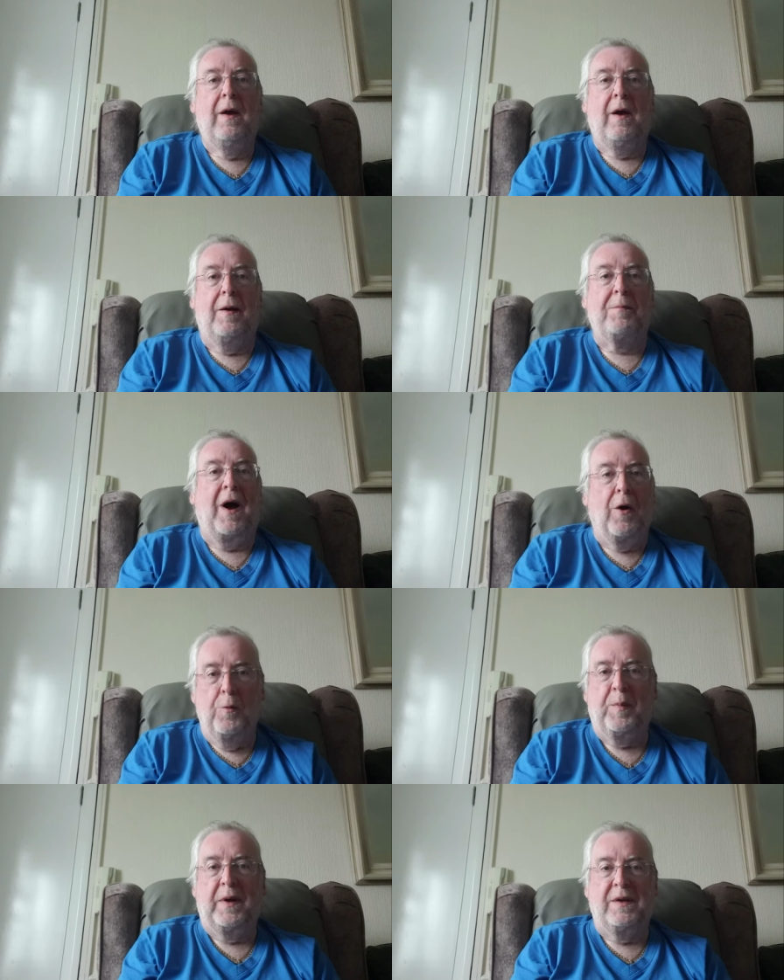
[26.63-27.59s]
I'm
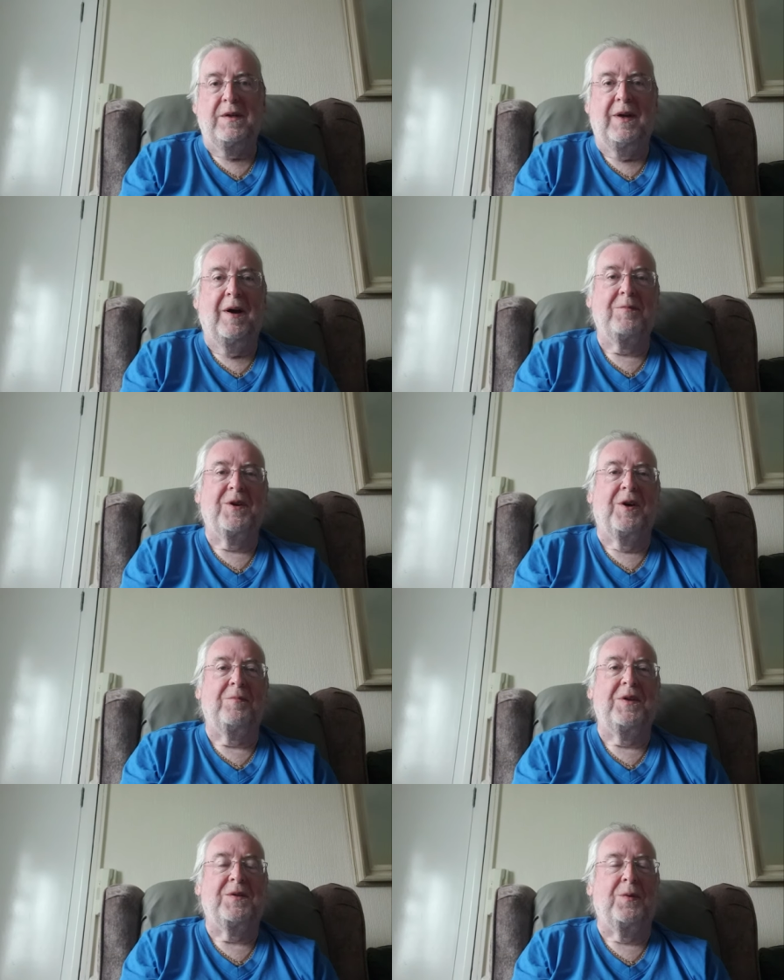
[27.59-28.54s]
hoping she comes
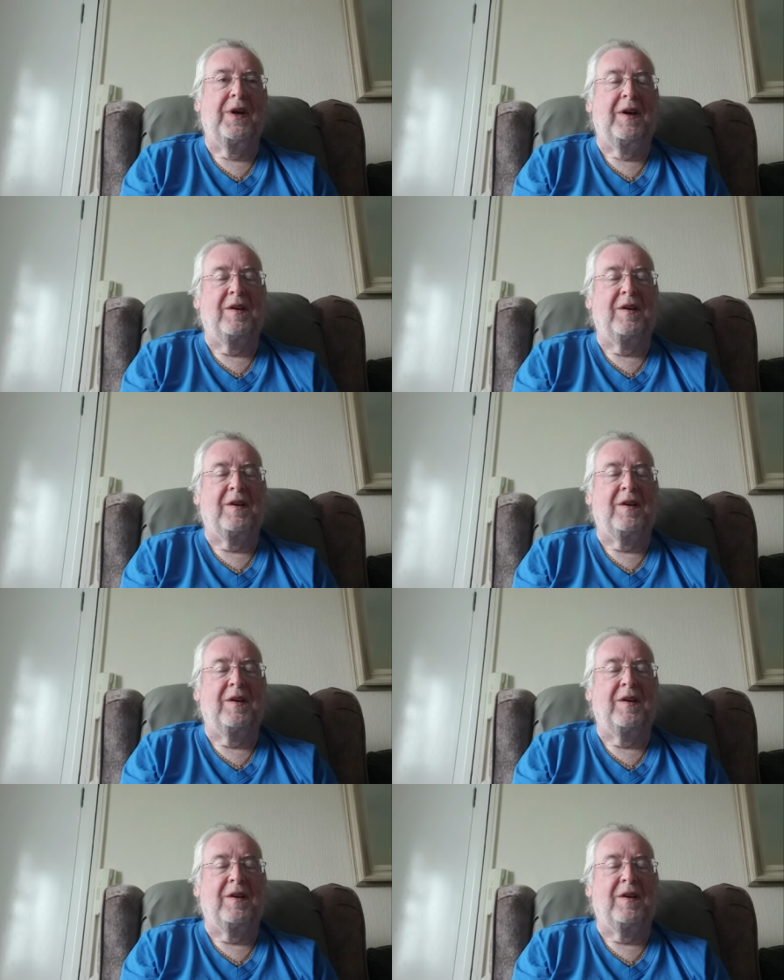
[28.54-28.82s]
home this week.